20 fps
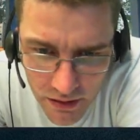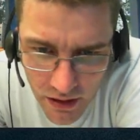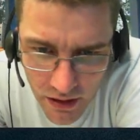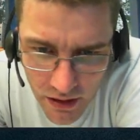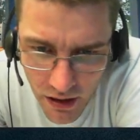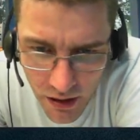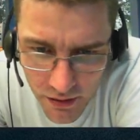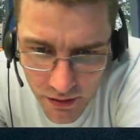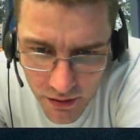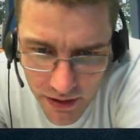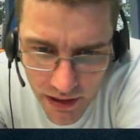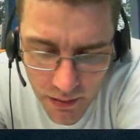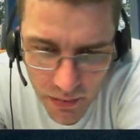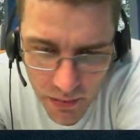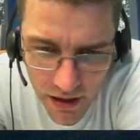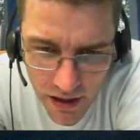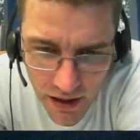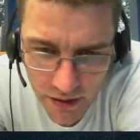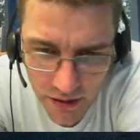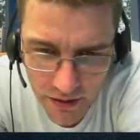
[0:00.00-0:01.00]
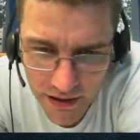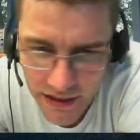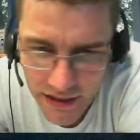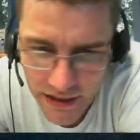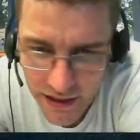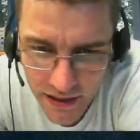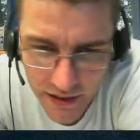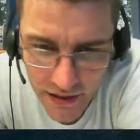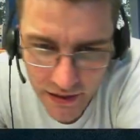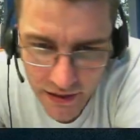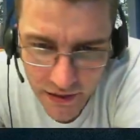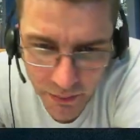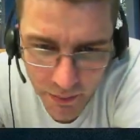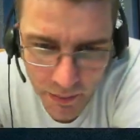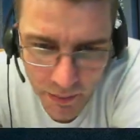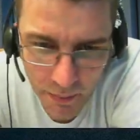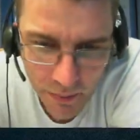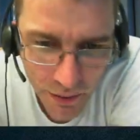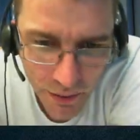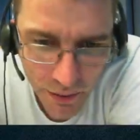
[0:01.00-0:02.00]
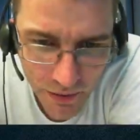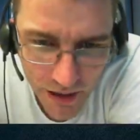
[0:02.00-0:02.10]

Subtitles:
I'd keep EIC, and if we pulled